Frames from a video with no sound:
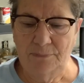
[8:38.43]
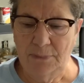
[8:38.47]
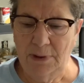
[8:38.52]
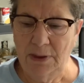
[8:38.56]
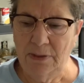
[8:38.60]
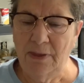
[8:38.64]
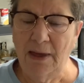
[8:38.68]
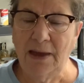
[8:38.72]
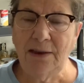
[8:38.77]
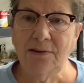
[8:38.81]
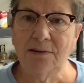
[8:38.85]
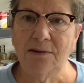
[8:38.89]

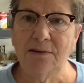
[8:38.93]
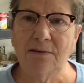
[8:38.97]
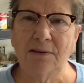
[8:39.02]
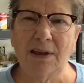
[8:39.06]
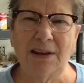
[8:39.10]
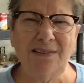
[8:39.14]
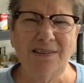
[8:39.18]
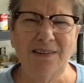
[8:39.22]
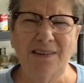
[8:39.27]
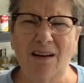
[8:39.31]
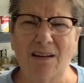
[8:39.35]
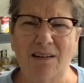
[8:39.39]
that,
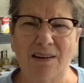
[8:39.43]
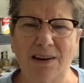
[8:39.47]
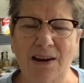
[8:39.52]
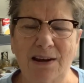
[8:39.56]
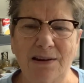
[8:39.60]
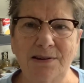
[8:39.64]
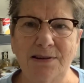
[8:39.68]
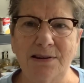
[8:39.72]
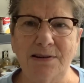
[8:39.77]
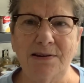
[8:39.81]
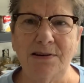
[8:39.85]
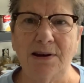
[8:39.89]
that's not
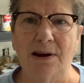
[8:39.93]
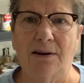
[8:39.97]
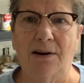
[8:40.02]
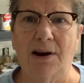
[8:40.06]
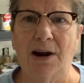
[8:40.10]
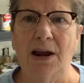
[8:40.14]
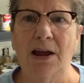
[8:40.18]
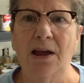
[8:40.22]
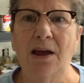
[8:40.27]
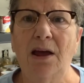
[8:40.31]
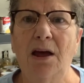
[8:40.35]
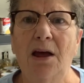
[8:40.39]

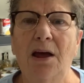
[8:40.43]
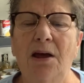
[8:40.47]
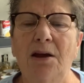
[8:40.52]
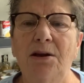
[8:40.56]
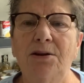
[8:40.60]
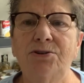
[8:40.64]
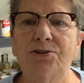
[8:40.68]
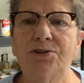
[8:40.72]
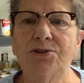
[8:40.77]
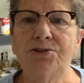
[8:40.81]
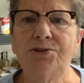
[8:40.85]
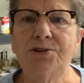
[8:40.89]
necessary.
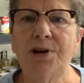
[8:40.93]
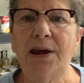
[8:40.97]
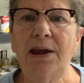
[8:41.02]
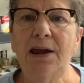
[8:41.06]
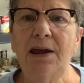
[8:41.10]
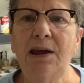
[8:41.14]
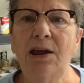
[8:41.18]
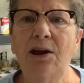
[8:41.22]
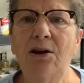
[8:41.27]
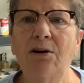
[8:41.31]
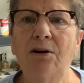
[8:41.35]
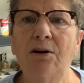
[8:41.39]
Just
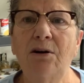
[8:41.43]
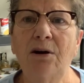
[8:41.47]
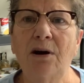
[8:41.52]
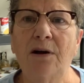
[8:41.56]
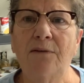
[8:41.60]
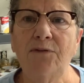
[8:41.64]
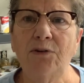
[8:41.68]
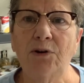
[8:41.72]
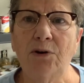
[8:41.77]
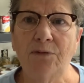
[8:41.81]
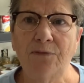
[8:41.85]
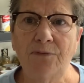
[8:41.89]
take care
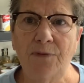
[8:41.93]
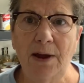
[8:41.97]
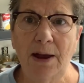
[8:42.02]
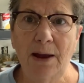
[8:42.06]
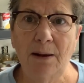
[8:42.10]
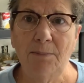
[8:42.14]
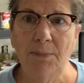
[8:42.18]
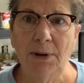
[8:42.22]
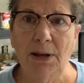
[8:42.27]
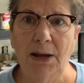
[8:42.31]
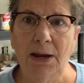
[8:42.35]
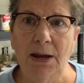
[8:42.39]
of your
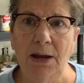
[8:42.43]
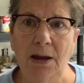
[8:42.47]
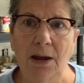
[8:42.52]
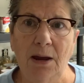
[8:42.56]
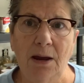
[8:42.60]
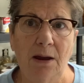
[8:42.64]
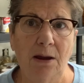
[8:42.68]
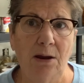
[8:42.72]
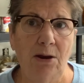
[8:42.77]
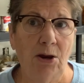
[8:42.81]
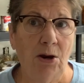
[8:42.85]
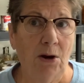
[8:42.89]
family.
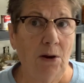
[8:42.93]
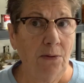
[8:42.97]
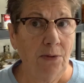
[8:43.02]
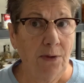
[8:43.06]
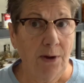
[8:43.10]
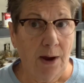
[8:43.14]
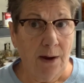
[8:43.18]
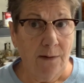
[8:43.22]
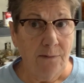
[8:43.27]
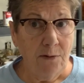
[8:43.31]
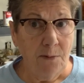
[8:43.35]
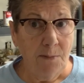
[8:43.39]
You know, the
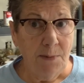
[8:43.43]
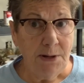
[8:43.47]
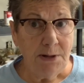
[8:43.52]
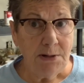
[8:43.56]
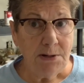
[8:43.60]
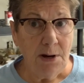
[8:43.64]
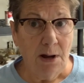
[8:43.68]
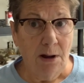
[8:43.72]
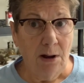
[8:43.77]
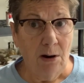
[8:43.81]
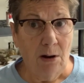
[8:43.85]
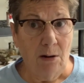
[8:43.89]
government's
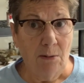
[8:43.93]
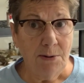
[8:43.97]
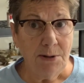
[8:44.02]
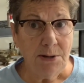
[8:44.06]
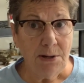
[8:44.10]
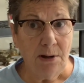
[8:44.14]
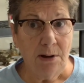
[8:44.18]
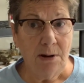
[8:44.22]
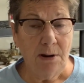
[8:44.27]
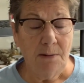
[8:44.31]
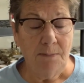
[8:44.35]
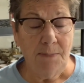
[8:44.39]
not always
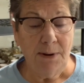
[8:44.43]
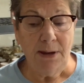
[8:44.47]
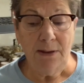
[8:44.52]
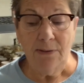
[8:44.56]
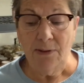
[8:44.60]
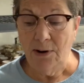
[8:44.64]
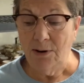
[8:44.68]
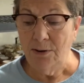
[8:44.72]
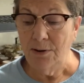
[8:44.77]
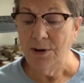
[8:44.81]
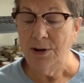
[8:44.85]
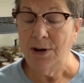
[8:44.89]
going to be
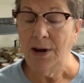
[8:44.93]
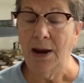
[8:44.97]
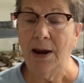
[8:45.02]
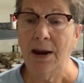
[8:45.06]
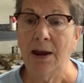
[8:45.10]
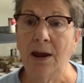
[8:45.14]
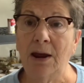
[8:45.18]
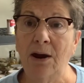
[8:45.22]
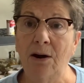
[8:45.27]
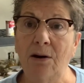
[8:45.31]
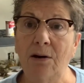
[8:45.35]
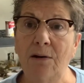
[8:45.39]
there to
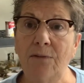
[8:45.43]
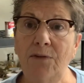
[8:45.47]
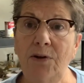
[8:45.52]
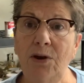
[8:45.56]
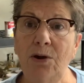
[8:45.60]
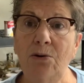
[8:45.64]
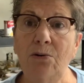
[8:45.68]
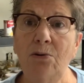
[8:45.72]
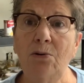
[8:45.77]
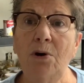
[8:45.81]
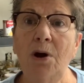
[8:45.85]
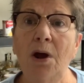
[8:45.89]
take care of
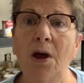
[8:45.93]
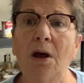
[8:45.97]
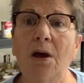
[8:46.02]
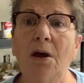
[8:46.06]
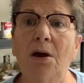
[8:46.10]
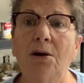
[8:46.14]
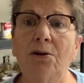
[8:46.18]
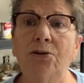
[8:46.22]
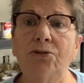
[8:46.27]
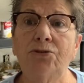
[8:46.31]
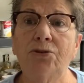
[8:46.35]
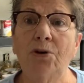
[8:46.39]
you.
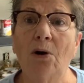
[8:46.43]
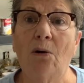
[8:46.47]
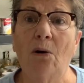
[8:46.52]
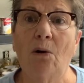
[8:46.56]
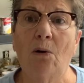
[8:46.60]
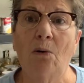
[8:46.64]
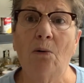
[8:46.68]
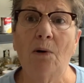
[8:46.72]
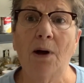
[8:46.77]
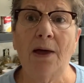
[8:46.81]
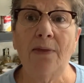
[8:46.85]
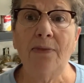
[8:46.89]

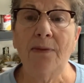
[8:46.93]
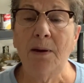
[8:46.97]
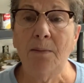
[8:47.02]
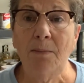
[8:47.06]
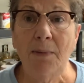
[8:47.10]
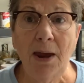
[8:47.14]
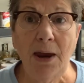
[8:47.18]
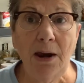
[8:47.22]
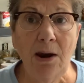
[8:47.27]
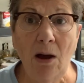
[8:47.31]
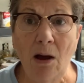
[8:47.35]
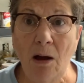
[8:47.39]
So, and they
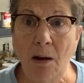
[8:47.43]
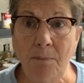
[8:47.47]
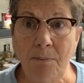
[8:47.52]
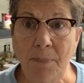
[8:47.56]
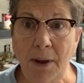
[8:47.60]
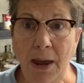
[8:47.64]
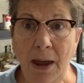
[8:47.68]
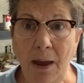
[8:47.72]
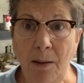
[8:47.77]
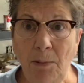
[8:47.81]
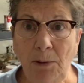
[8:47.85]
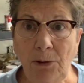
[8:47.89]
may not
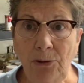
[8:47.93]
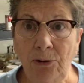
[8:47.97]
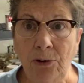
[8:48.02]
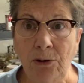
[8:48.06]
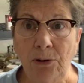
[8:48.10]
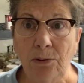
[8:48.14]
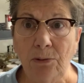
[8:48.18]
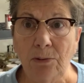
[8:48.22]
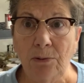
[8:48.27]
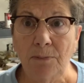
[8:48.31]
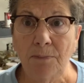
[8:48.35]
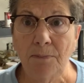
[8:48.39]
be able
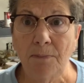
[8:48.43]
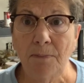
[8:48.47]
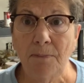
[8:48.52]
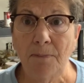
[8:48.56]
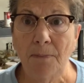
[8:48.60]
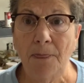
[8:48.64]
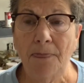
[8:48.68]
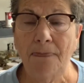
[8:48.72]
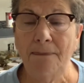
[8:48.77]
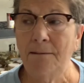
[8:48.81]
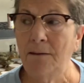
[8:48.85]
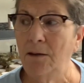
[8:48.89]
to,
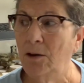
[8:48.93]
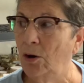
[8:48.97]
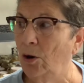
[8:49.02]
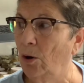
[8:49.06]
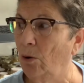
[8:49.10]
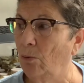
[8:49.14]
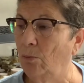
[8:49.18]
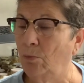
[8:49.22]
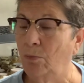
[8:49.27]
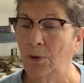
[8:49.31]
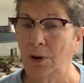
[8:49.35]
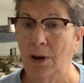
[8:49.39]
you
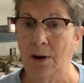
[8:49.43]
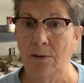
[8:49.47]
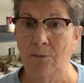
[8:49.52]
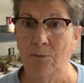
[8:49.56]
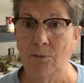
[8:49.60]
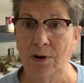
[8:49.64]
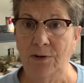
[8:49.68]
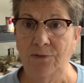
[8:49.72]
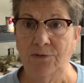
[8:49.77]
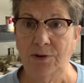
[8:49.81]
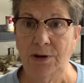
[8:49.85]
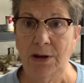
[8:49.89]
know, and
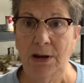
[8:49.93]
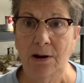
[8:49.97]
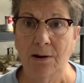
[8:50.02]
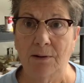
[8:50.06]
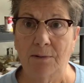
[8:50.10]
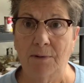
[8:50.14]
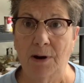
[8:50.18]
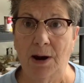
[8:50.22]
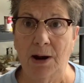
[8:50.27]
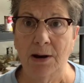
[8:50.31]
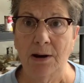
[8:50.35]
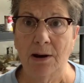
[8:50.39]
we've seen it
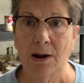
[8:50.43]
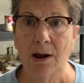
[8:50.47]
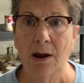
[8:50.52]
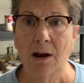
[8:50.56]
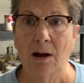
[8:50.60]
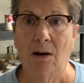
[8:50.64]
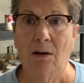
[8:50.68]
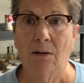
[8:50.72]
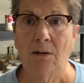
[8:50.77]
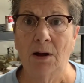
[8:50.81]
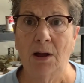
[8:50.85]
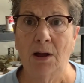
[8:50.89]
right now